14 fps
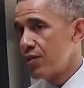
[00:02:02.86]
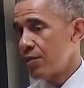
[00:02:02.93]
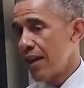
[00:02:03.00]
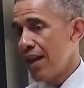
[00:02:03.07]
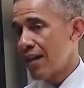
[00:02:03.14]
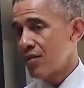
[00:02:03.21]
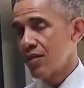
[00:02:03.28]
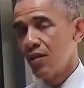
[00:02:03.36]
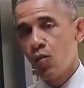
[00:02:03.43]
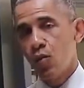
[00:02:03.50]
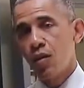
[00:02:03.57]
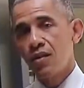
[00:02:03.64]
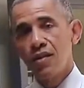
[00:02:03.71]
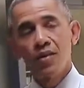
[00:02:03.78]
some excellent
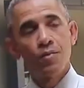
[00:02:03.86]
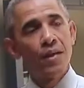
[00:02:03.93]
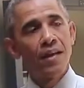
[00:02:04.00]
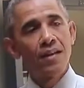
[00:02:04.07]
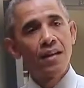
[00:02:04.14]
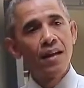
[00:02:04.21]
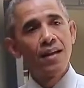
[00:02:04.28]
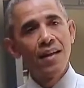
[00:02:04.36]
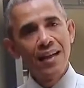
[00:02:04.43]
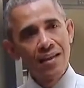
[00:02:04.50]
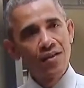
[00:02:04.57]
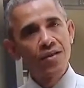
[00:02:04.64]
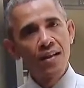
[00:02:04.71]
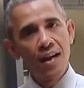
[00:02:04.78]
work that's being done
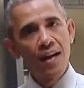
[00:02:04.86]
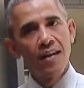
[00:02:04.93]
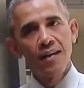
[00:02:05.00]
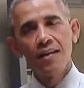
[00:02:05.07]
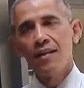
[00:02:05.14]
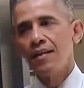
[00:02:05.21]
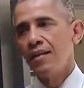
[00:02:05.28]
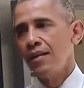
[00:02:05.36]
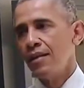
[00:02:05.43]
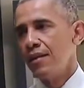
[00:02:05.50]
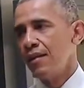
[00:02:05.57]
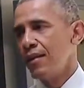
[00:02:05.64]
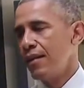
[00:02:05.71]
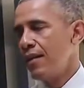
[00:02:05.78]
inside
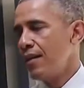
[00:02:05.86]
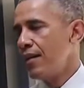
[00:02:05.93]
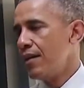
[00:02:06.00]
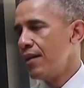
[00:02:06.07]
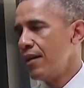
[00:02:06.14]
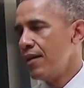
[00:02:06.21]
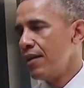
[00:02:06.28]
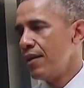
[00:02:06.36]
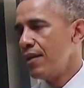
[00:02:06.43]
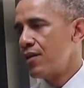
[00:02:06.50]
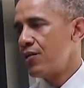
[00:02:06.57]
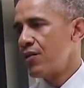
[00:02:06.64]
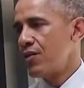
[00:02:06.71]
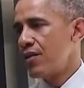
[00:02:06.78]

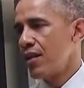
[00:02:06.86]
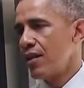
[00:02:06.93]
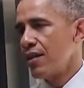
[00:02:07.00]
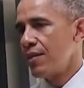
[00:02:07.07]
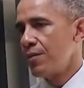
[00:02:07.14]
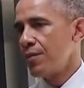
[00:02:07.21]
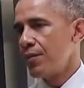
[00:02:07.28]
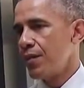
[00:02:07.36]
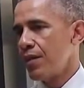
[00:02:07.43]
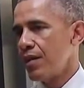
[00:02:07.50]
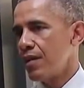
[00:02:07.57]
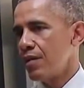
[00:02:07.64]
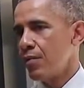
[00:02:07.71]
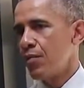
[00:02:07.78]
this facility
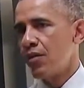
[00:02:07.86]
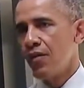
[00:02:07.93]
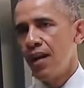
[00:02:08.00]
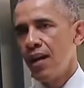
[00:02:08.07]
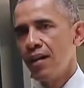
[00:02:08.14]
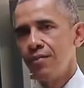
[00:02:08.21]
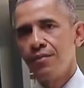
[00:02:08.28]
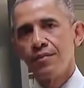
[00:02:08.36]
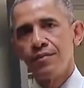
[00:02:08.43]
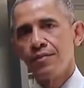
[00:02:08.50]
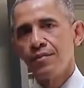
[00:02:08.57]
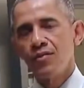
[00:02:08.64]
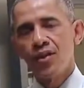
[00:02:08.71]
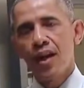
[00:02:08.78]
to provide
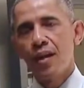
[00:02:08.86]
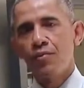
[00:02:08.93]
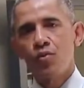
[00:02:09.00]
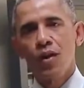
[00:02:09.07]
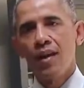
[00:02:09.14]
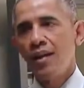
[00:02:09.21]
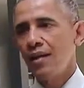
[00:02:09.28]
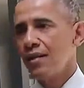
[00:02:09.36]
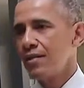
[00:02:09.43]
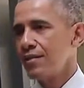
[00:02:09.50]
job training,